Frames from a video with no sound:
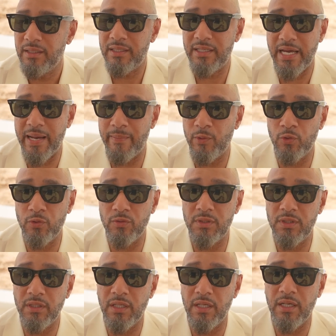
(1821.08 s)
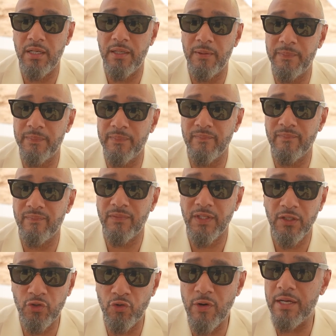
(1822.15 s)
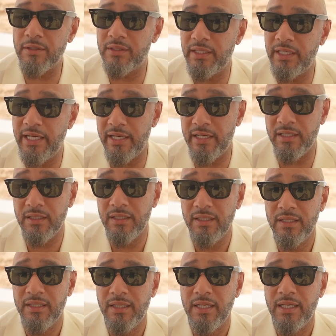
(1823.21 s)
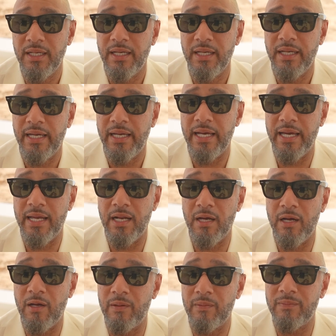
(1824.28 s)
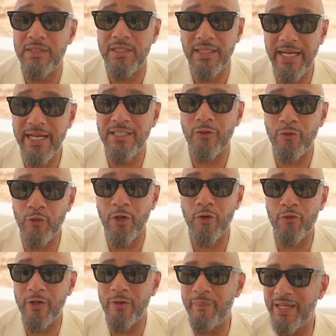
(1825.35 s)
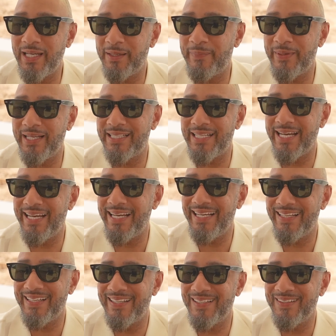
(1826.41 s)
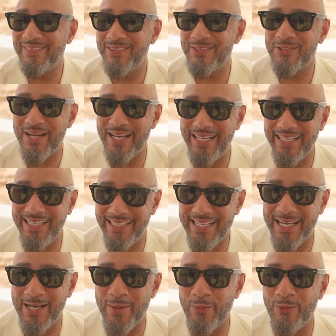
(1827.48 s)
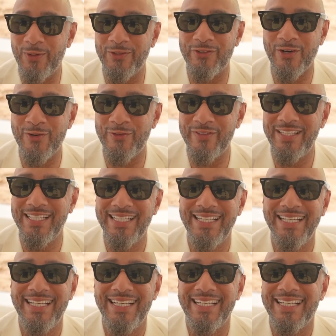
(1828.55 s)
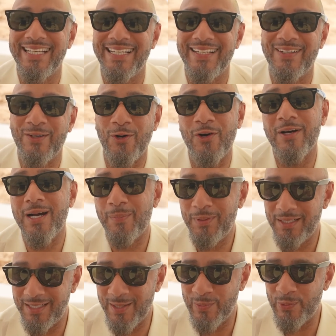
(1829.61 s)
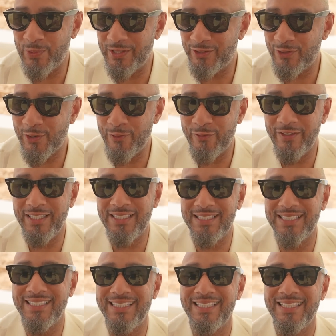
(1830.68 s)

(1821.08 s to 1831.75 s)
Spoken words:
camels throughout the year. And today's a real big day, trying to get that #1 trophy or a couple of #1 trophies.